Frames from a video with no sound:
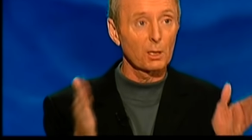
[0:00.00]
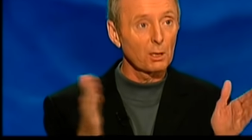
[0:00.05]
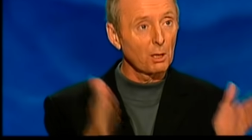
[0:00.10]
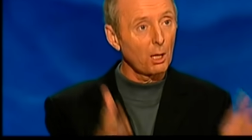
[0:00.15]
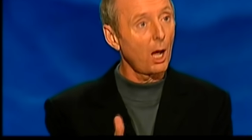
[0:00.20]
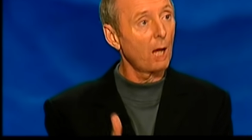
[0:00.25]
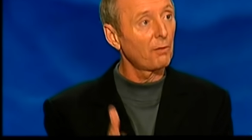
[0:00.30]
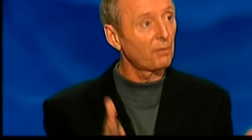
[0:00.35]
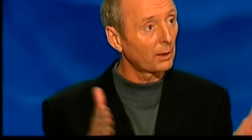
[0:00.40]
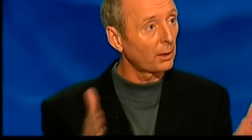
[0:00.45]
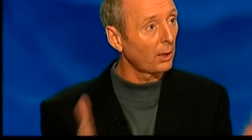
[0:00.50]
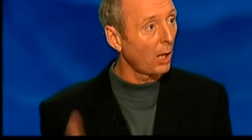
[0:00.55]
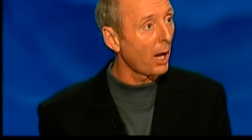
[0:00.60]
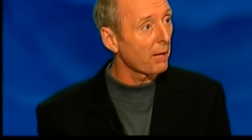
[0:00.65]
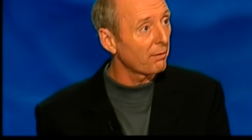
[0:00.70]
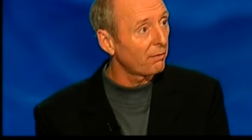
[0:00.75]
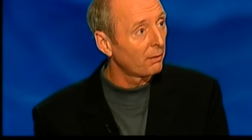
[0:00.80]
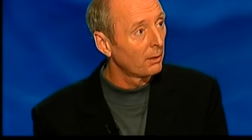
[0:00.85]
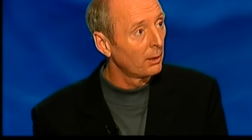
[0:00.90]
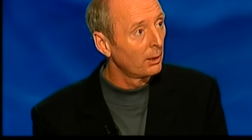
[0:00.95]
can laugh at
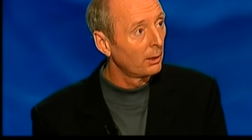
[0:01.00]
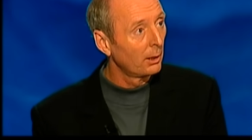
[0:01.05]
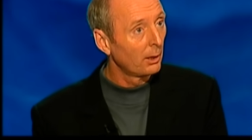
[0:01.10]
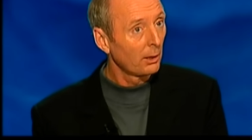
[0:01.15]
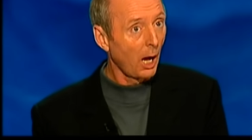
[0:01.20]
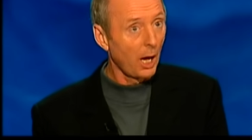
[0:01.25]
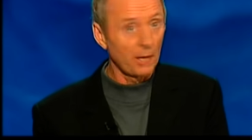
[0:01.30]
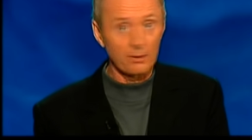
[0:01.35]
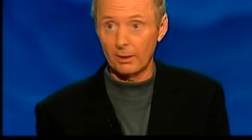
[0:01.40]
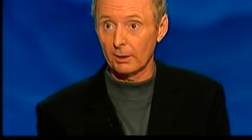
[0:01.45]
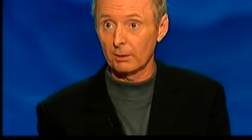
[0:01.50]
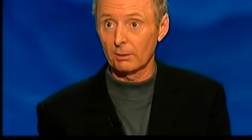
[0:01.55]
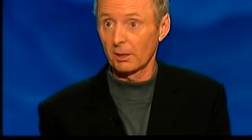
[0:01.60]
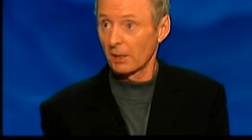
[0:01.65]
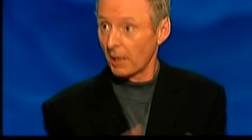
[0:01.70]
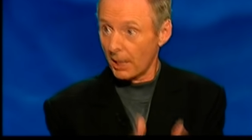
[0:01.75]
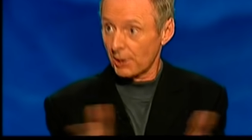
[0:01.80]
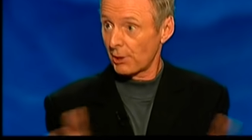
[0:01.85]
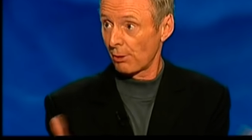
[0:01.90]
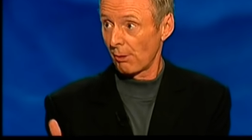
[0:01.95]
life, I think
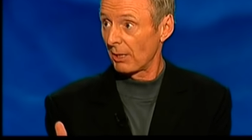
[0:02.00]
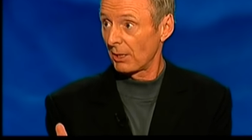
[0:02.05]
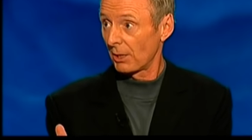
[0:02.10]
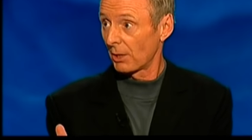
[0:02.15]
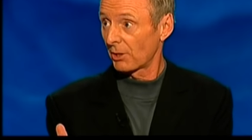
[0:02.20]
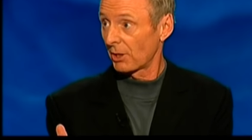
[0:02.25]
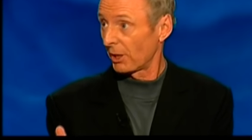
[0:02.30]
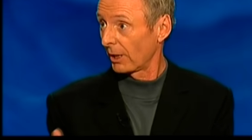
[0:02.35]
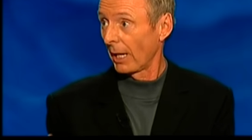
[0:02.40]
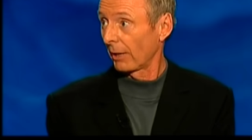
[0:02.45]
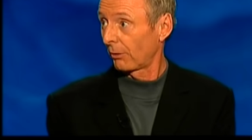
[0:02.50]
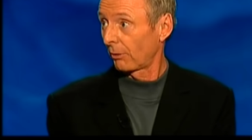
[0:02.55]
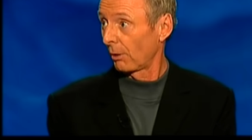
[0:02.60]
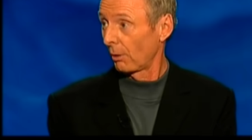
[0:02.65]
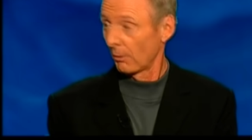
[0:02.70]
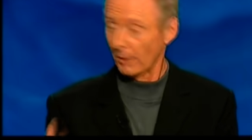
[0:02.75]
the easier it is to get